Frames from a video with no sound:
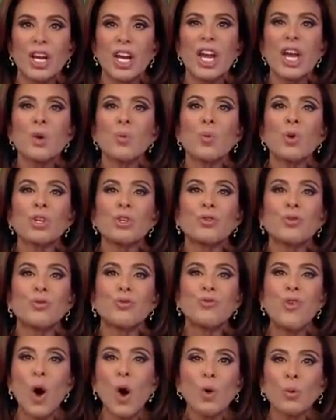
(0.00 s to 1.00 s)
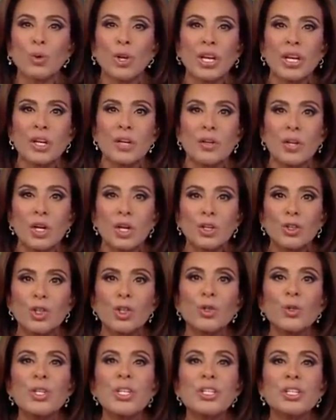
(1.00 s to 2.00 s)
It was phony.
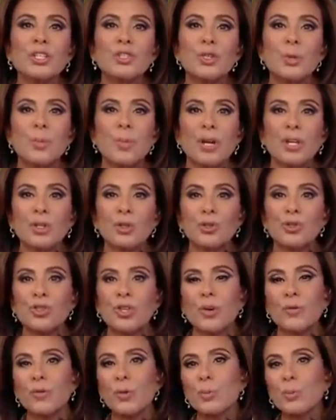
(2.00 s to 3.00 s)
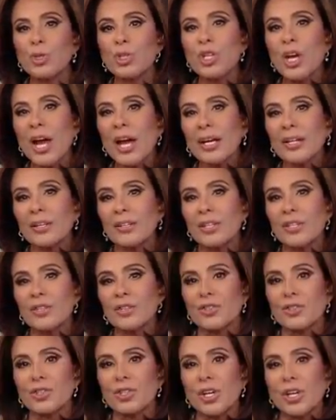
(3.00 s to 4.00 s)
You needed to make yourself the
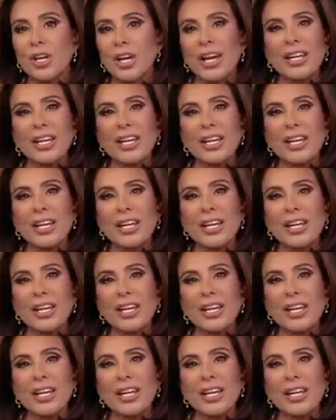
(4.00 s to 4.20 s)
protagonist.